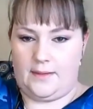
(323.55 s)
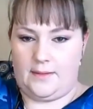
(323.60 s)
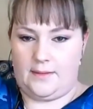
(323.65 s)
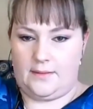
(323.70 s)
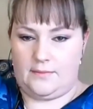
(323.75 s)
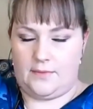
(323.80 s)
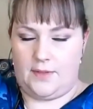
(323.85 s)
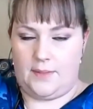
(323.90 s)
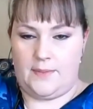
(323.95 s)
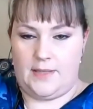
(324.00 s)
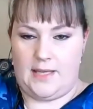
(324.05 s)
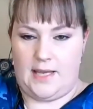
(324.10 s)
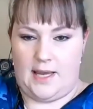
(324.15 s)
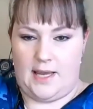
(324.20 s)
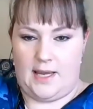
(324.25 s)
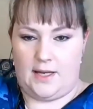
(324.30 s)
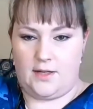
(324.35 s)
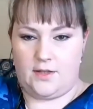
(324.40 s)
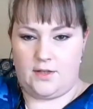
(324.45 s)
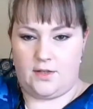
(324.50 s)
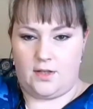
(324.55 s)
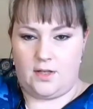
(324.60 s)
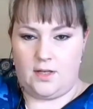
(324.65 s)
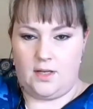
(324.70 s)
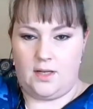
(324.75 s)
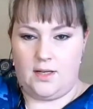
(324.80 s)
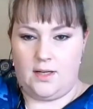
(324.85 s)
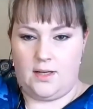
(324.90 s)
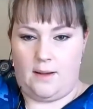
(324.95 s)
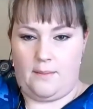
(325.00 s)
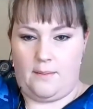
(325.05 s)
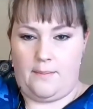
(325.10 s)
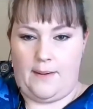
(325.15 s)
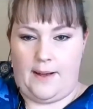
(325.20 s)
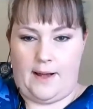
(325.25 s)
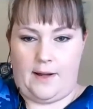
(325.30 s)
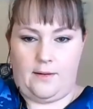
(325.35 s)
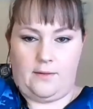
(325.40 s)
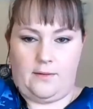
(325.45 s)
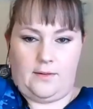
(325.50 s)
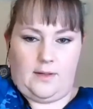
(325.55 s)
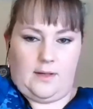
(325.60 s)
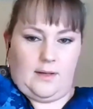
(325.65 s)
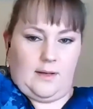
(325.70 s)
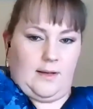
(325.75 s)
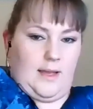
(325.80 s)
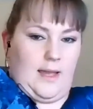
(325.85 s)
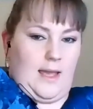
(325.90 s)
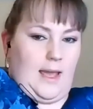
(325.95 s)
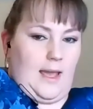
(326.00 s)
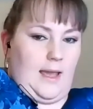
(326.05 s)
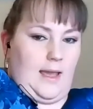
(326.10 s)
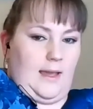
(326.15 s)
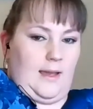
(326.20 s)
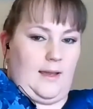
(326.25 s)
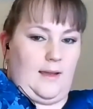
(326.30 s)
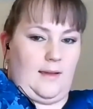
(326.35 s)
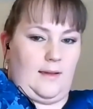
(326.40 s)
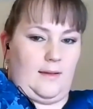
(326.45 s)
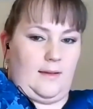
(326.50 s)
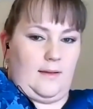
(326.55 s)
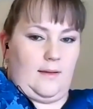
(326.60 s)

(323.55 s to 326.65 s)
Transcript: rib cage, about a